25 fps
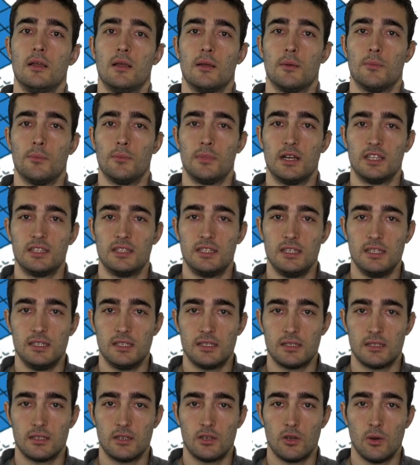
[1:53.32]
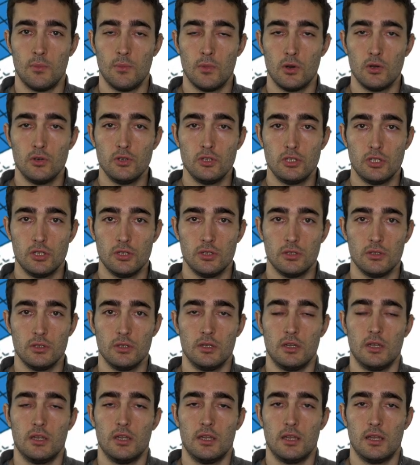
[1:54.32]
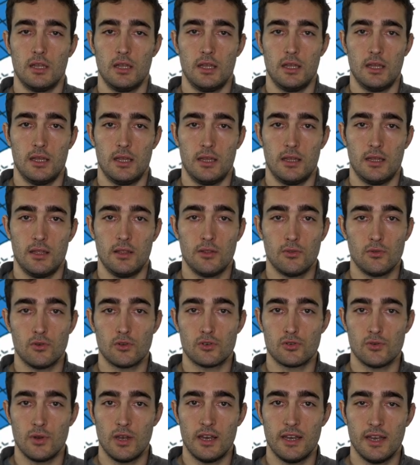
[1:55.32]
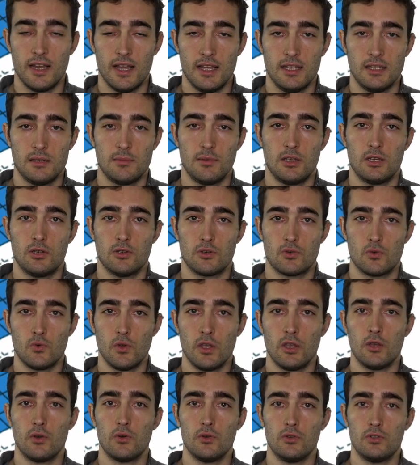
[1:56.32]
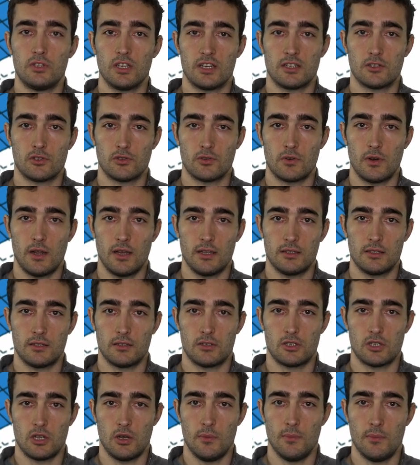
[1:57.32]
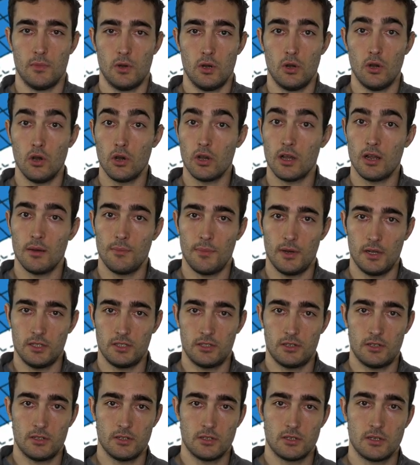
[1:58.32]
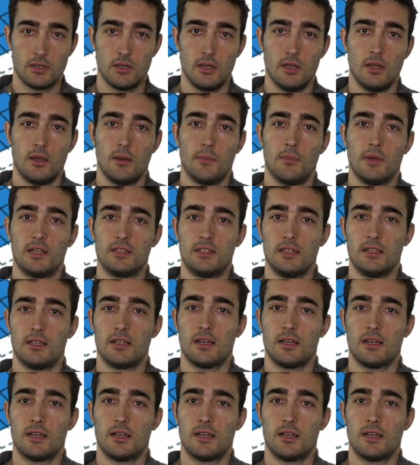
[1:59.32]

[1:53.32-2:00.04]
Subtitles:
But this convolution, it was really nice because we could extract some local patterns, but it